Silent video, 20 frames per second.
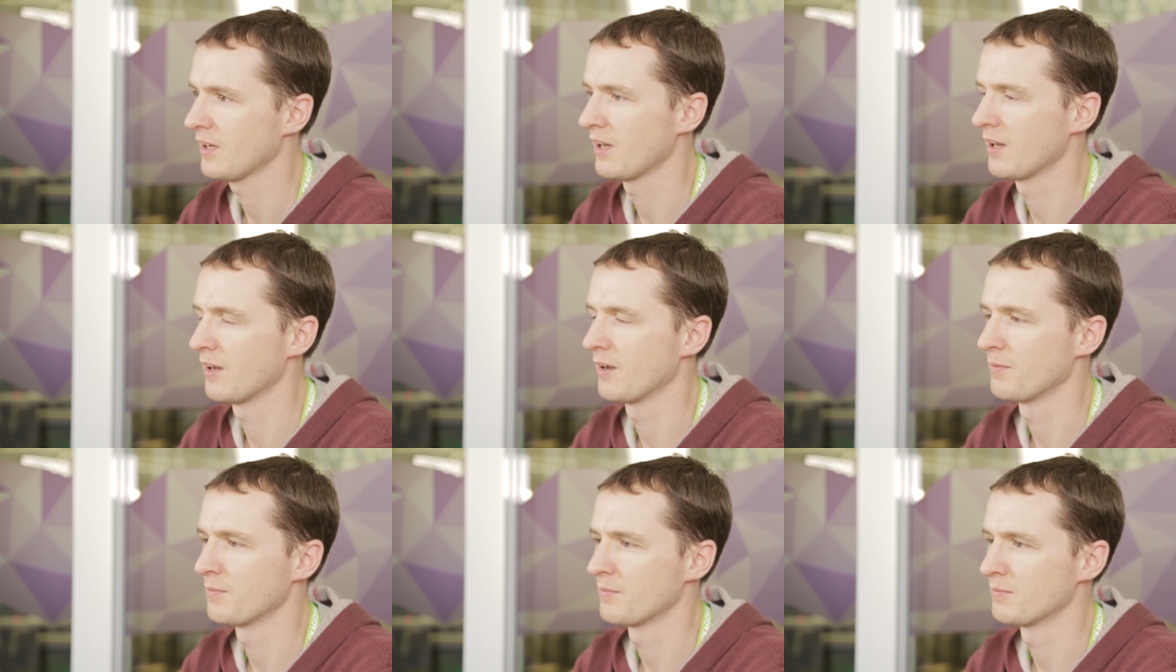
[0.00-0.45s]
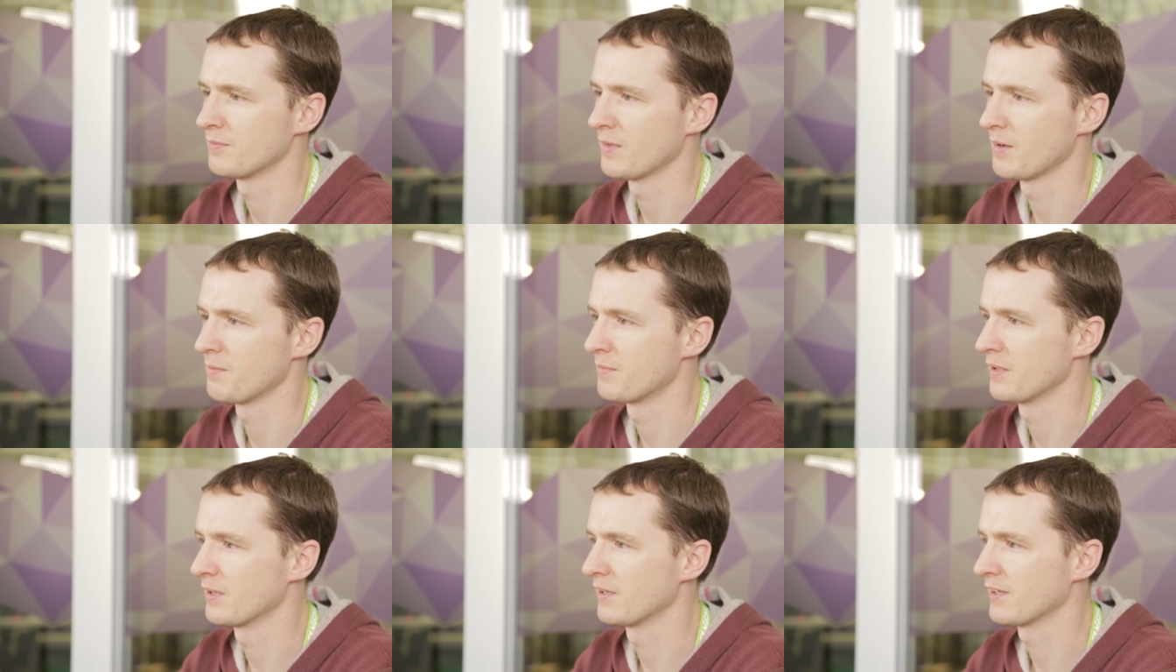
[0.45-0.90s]
Um,
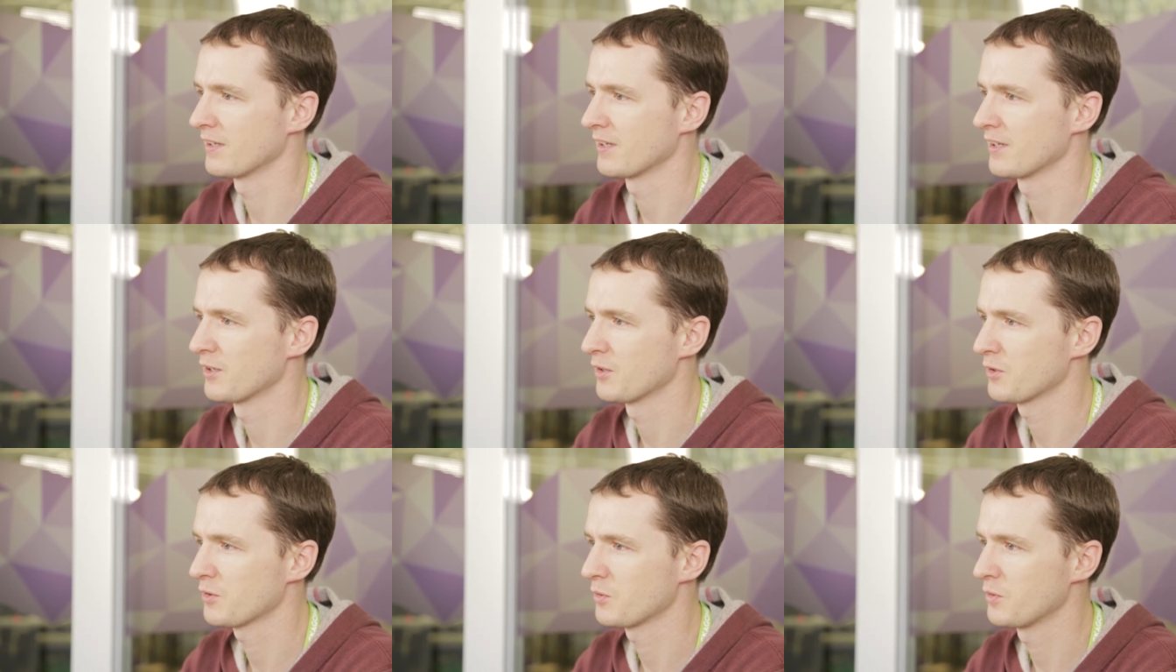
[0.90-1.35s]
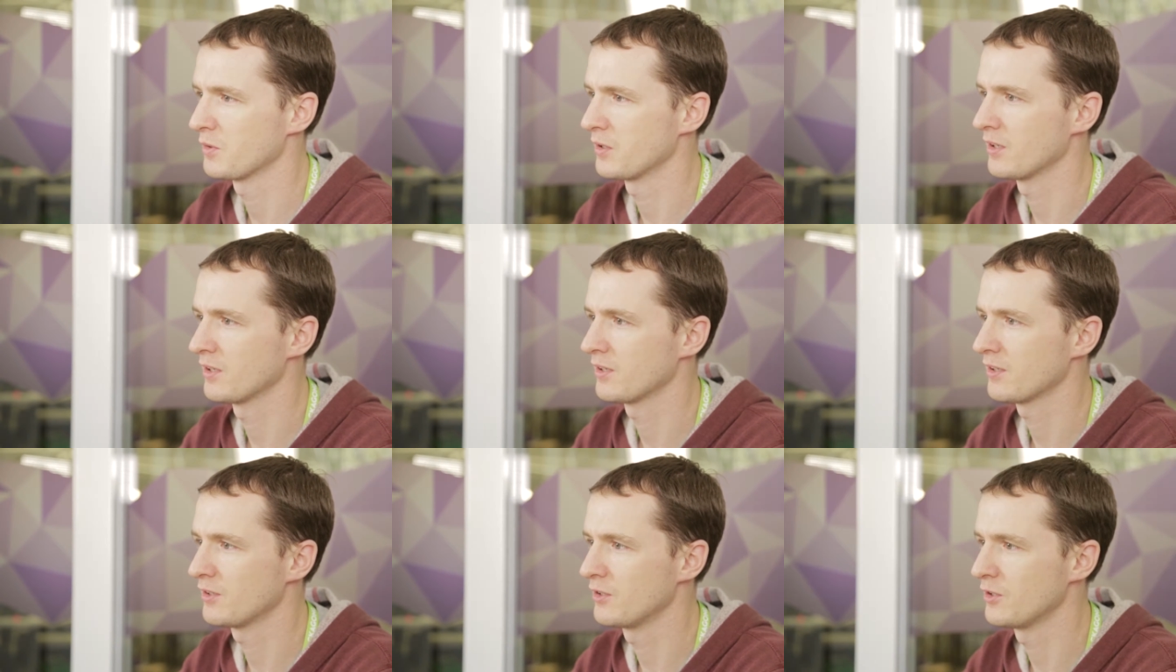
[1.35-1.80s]
I'm building it
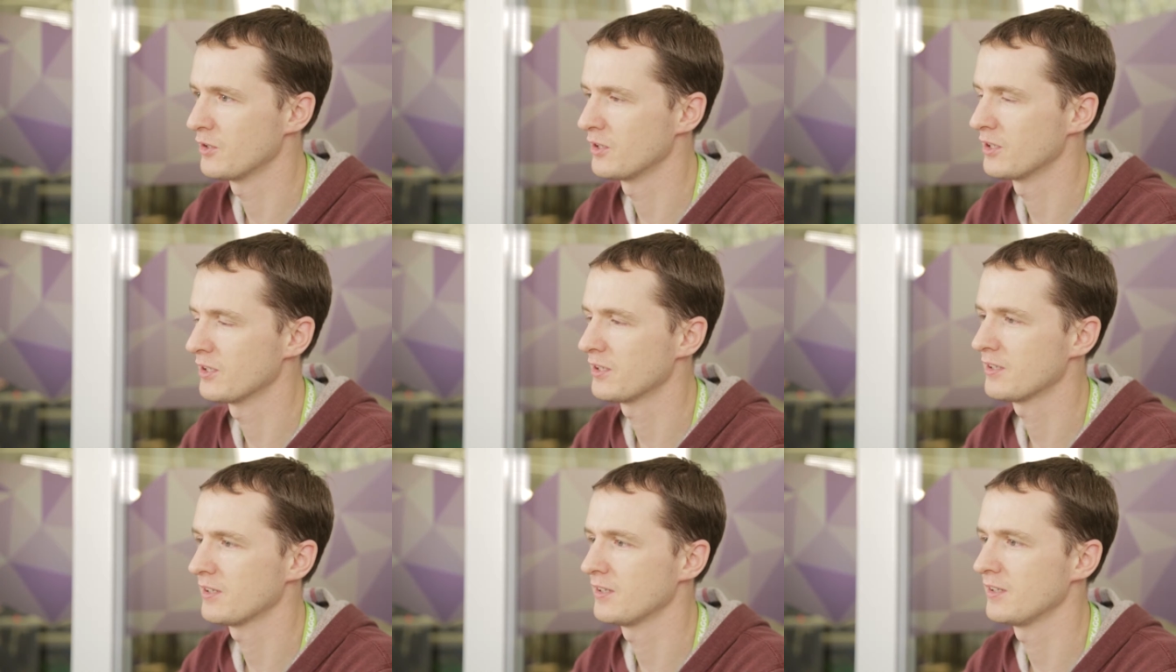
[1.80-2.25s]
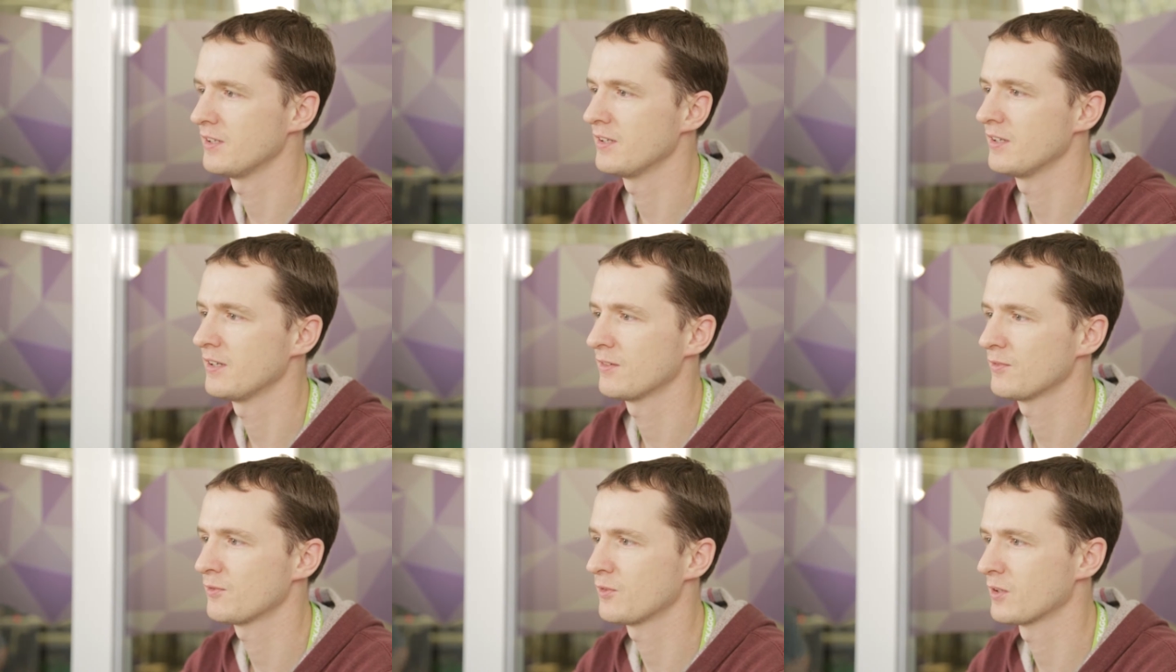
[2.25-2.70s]
with
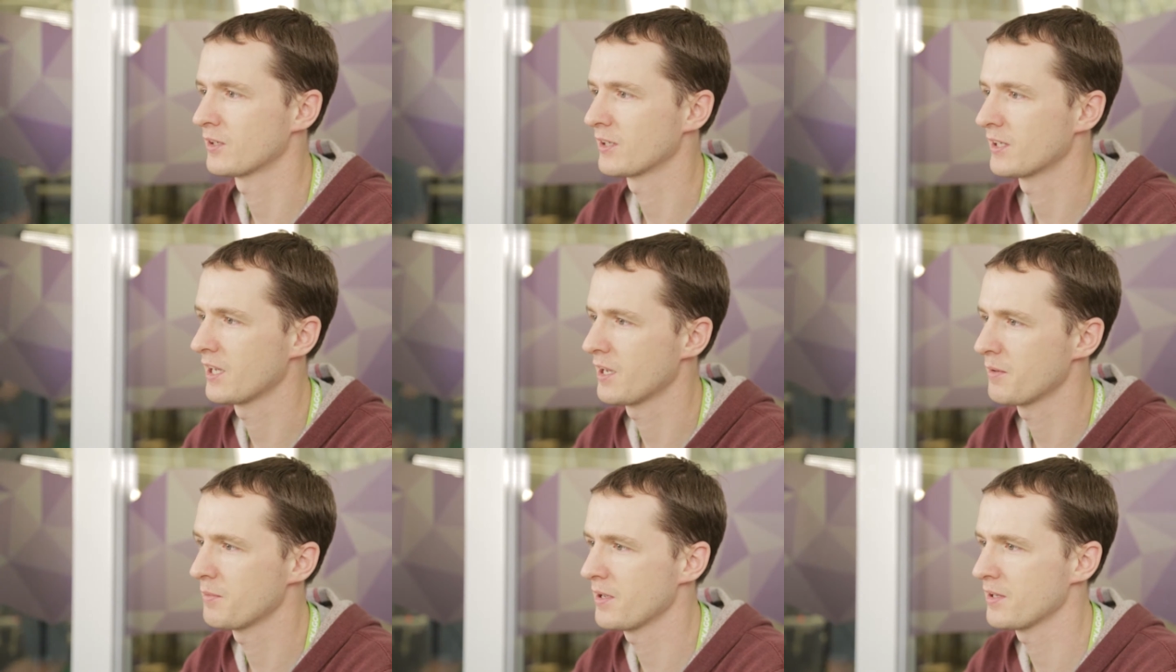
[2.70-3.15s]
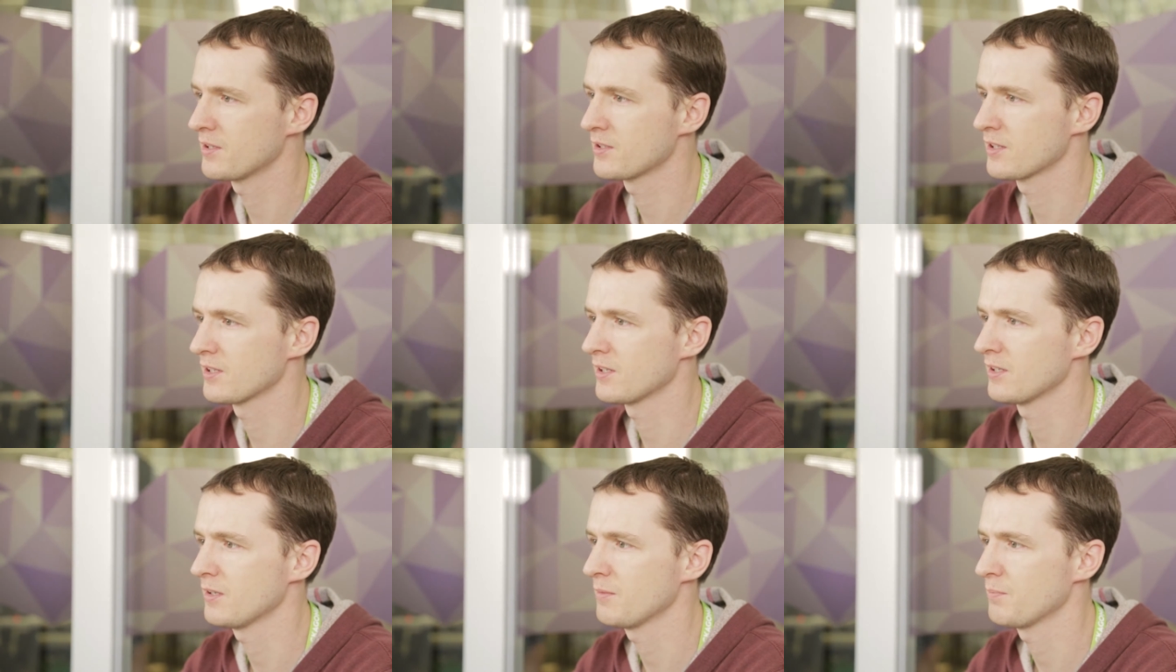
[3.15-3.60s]
Unity for the game
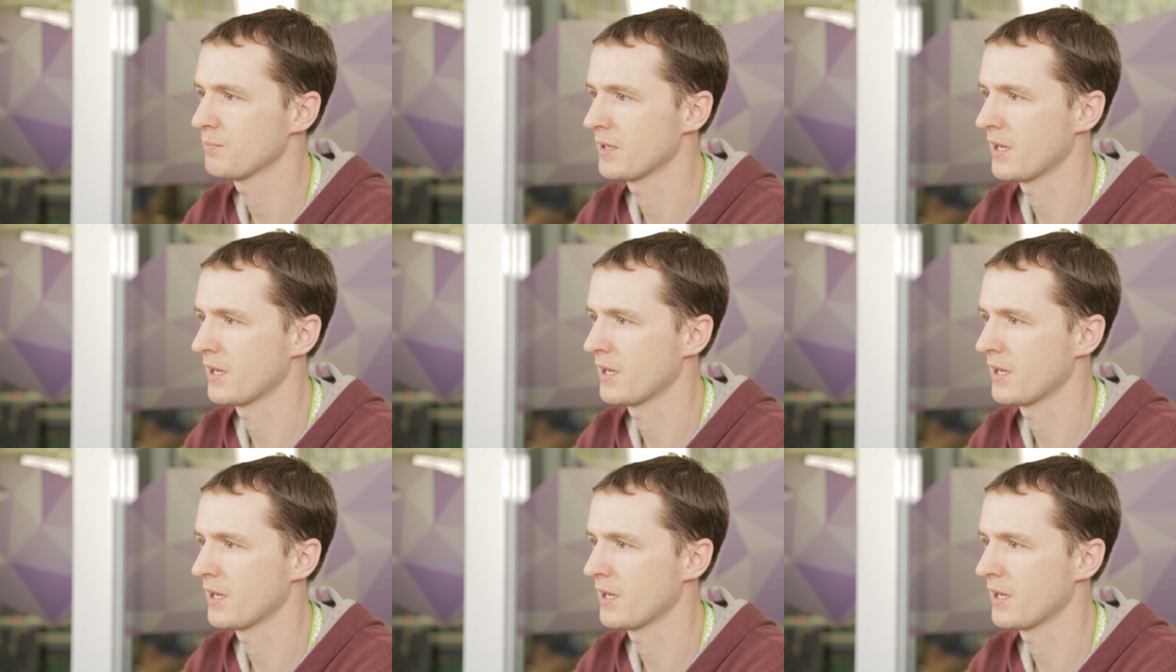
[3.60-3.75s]
engine,